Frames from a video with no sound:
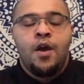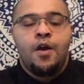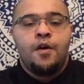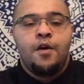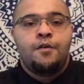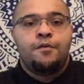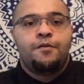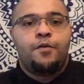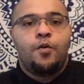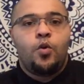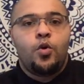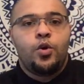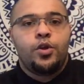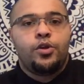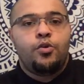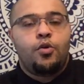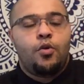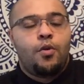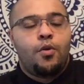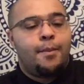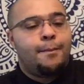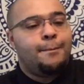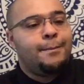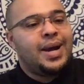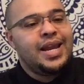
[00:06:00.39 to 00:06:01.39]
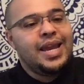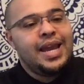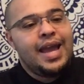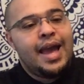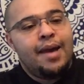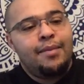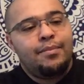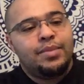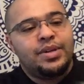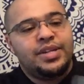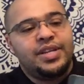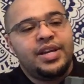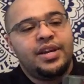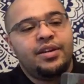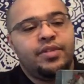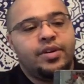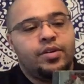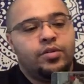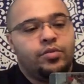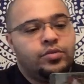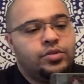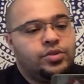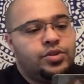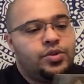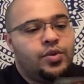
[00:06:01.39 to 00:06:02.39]
For your money and
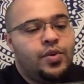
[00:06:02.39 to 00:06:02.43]
materials,